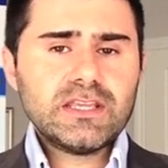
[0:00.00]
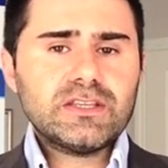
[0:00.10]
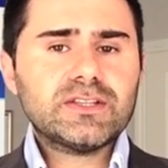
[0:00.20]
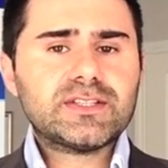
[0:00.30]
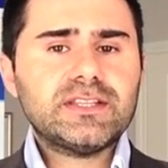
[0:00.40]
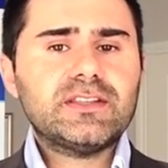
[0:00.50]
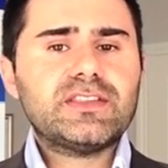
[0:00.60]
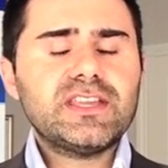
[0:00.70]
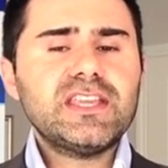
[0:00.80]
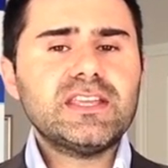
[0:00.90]
You see, the
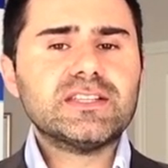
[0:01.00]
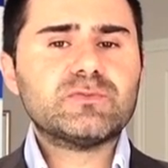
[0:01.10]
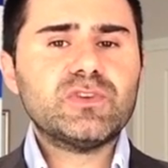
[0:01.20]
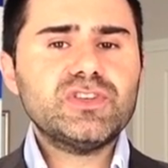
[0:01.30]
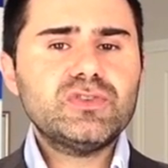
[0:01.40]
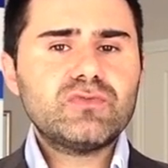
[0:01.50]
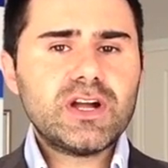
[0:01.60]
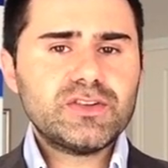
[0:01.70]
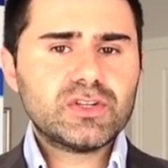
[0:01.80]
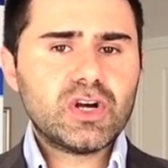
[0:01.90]
thing is when you
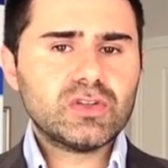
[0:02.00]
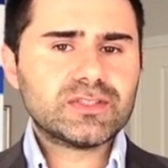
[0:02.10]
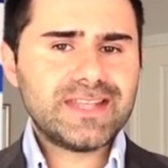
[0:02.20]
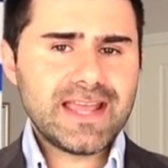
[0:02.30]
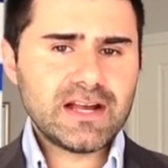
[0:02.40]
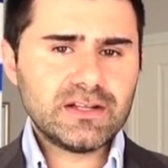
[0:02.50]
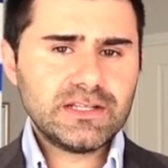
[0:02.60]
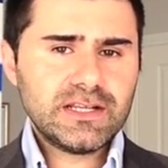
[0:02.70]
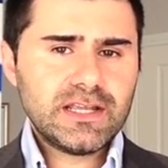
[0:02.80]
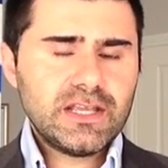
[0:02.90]
write your goals
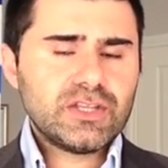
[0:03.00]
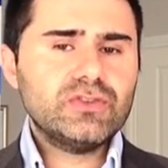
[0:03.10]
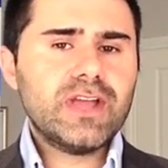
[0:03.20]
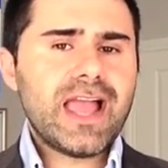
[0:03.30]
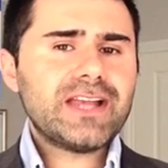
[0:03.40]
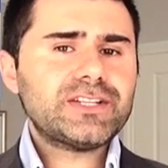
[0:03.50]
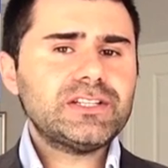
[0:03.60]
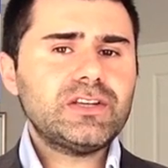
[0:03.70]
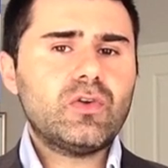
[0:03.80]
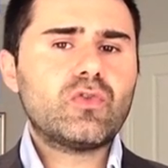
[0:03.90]
down, you
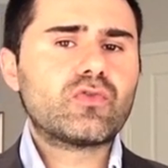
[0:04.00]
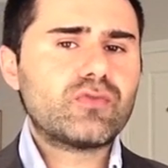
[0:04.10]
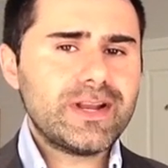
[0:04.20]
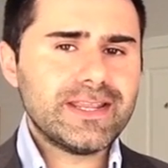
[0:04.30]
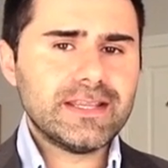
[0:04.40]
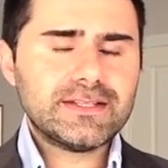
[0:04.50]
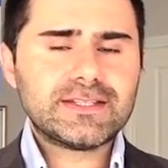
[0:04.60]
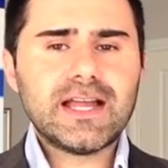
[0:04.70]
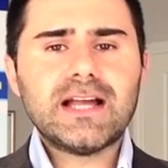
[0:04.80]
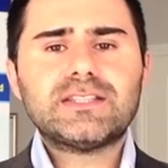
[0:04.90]
actually already
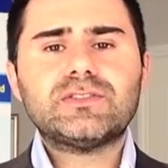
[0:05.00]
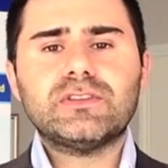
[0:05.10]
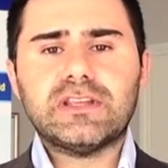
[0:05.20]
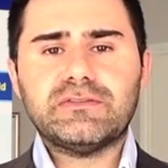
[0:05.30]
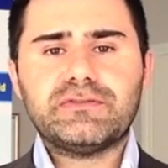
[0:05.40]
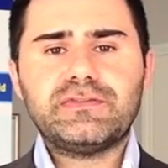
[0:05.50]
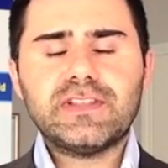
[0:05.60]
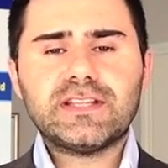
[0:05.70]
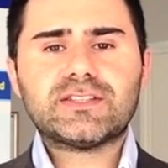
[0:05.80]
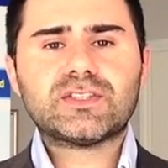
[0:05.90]
start to
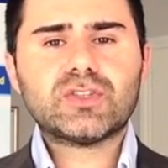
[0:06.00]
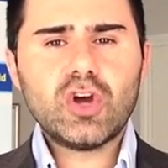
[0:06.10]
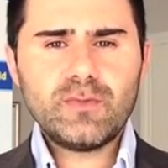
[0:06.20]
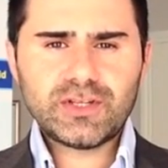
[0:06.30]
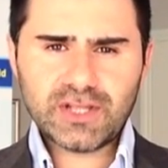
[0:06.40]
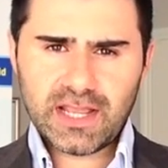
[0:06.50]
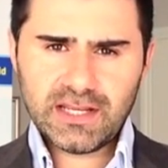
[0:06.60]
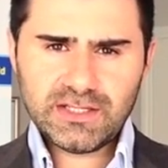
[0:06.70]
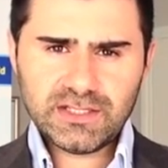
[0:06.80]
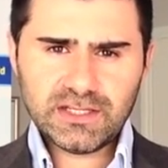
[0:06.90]
inflict so much
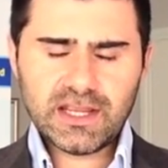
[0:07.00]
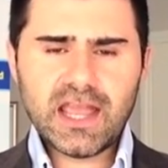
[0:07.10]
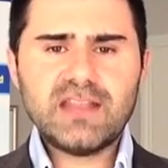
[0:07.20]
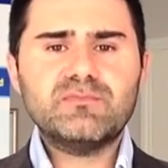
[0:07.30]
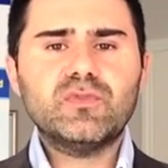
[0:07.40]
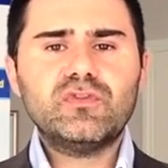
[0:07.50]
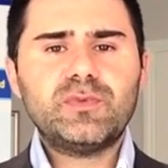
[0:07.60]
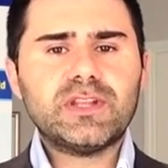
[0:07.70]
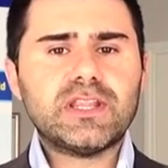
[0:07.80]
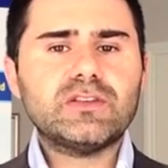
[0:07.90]
energy and
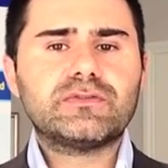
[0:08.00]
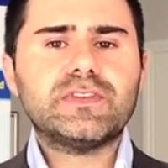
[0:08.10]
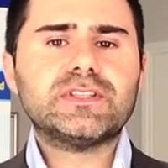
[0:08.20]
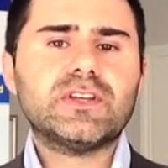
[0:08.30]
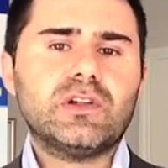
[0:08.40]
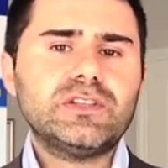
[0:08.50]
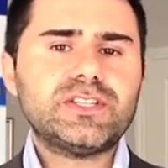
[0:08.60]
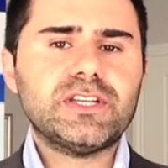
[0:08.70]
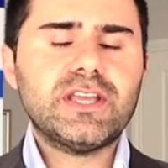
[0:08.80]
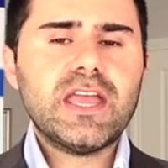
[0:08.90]
movement in your
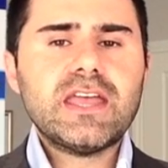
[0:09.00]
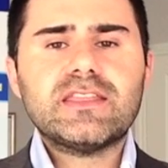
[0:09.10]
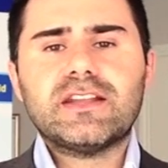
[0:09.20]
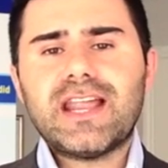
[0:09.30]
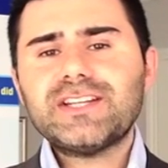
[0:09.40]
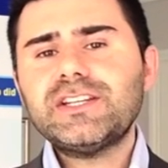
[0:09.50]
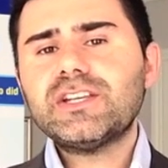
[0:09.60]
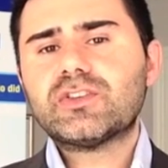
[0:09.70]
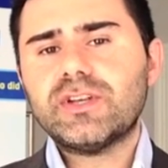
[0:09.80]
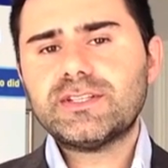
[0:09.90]
physiology that it actually
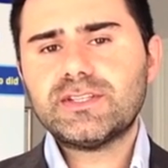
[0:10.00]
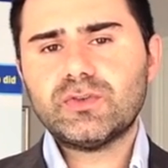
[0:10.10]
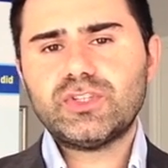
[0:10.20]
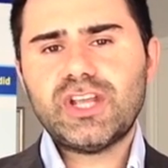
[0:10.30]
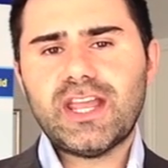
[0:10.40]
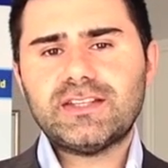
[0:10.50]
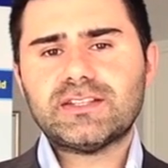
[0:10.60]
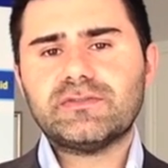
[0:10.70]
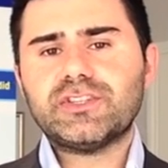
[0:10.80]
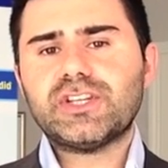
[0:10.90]
increases your chances
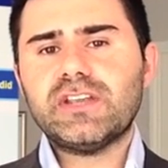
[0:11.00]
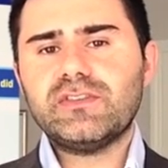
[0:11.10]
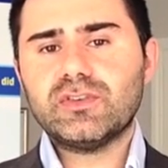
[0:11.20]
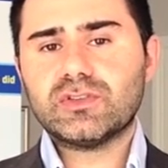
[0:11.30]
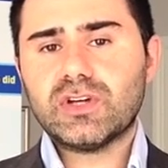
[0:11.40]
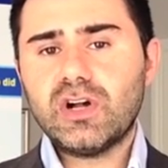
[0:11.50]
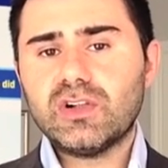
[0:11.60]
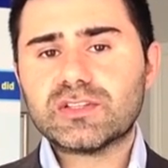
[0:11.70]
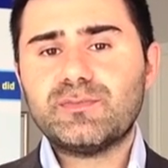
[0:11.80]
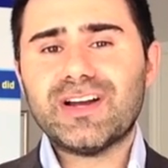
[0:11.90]
of achieving your
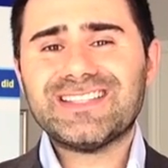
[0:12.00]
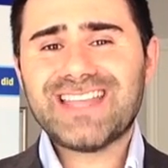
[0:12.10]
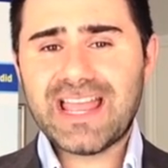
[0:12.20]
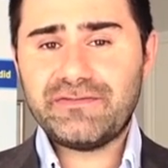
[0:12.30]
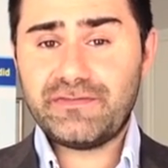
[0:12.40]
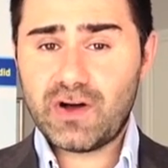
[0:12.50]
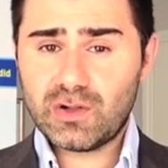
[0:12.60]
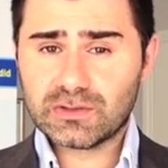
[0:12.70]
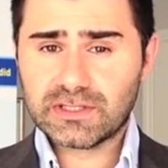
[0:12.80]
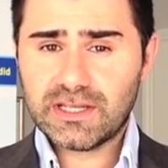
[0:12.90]
goals by
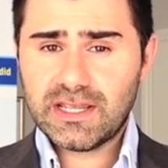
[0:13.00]
tenfold.